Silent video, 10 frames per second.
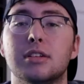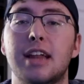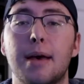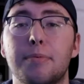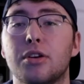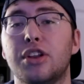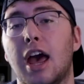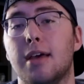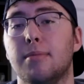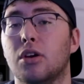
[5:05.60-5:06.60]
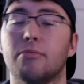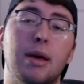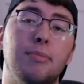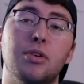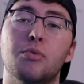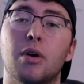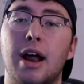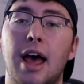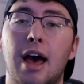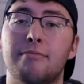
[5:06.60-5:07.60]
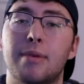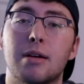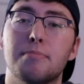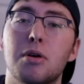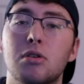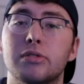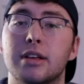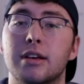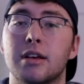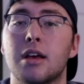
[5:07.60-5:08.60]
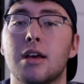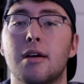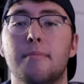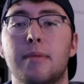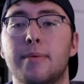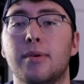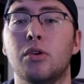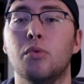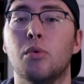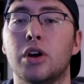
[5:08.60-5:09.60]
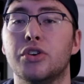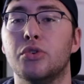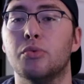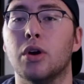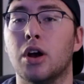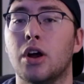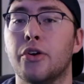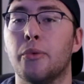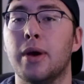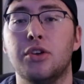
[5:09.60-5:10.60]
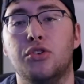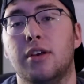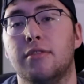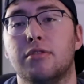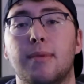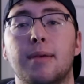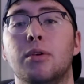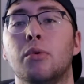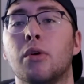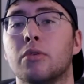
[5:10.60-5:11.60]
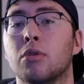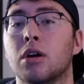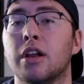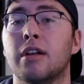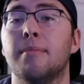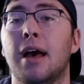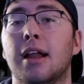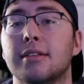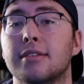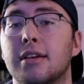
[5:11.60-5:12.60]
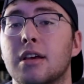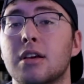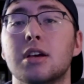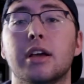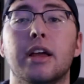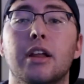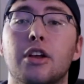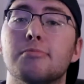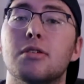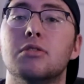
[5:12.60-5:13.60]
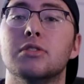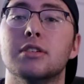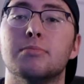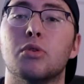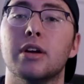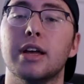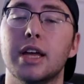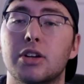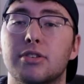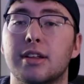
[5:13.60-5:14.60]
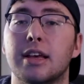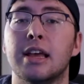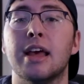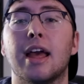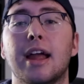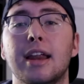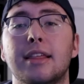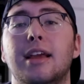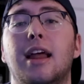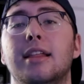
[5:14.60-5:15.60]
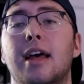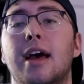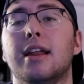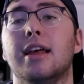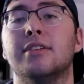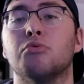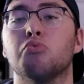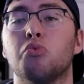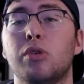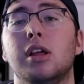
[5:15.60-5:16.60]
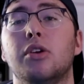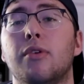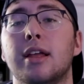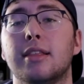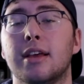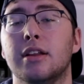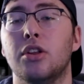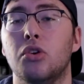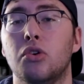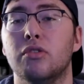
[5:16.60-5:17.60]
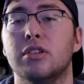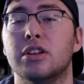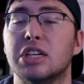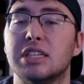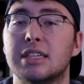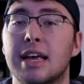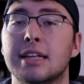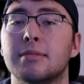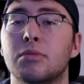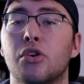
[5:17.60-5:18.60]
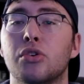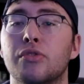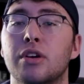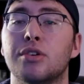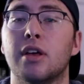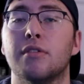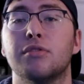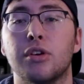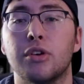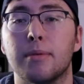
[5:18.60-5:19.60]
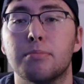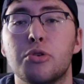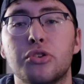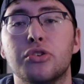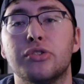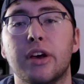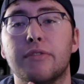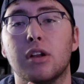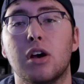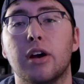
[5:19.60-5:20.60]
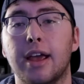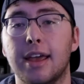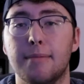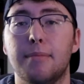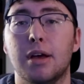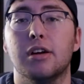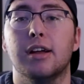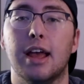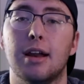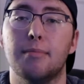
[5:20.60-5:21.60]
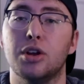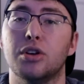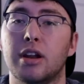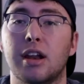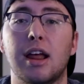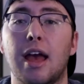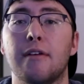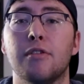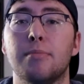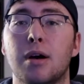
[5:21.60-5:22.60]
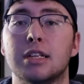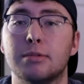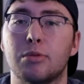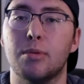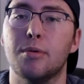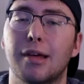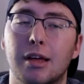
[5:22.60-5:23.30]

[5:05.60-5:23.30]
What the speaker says: Snap your timing. Maybe you want to have better posing. Maybe you want to work on your weight shifts. Maybe you want to work on your balancing, getting your poses more interesting. Anything like that. It's a really great thing to do, to just set some goals for yourself so you can push yourself along and get better in animation in every possible moment.